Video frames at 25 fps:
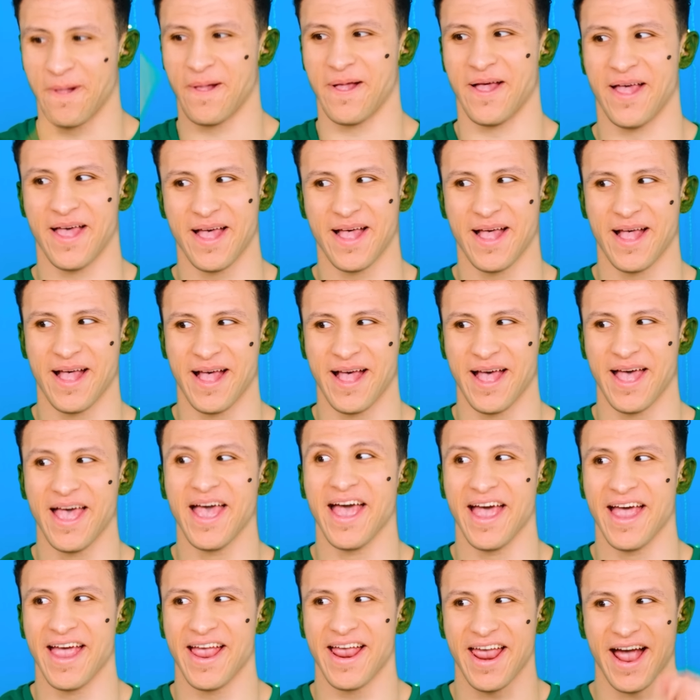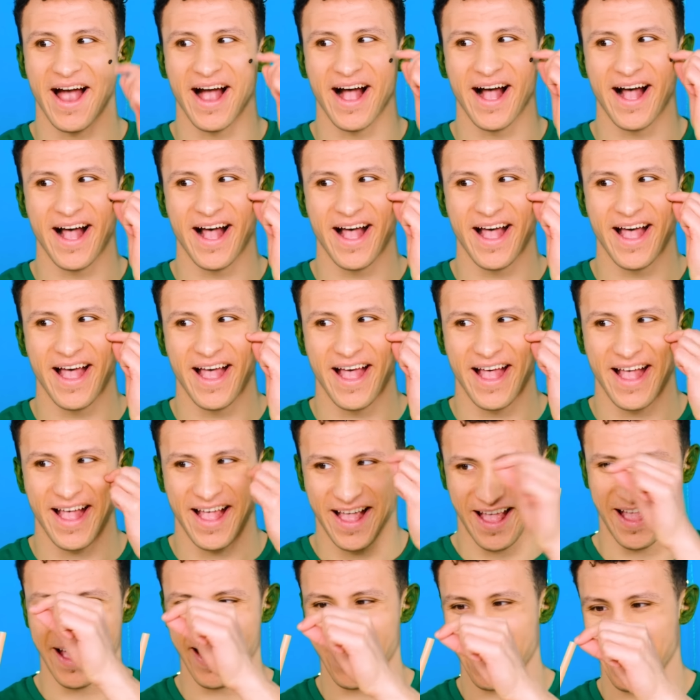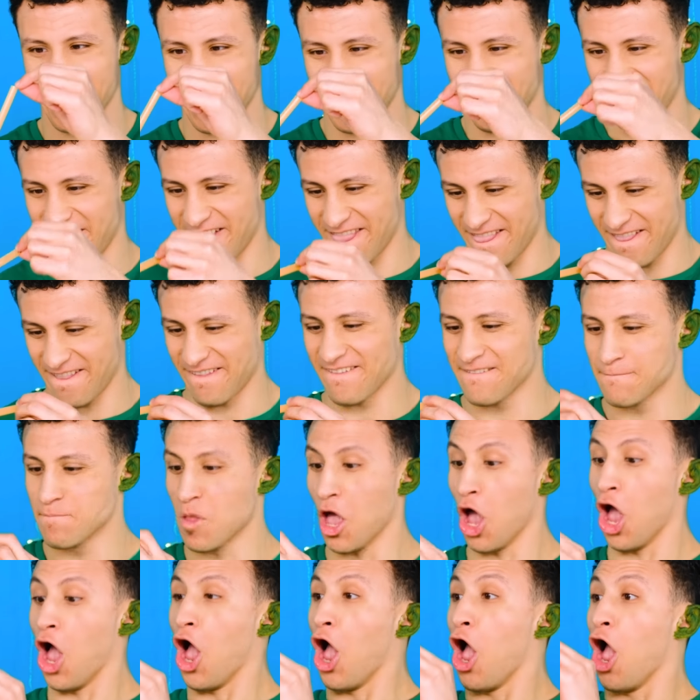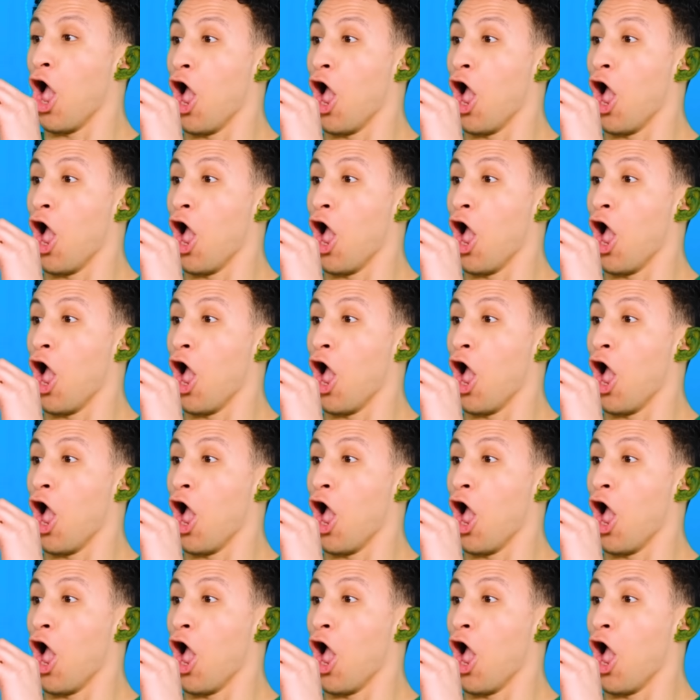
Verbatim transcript: Now we're gonna take revenge on her for everything.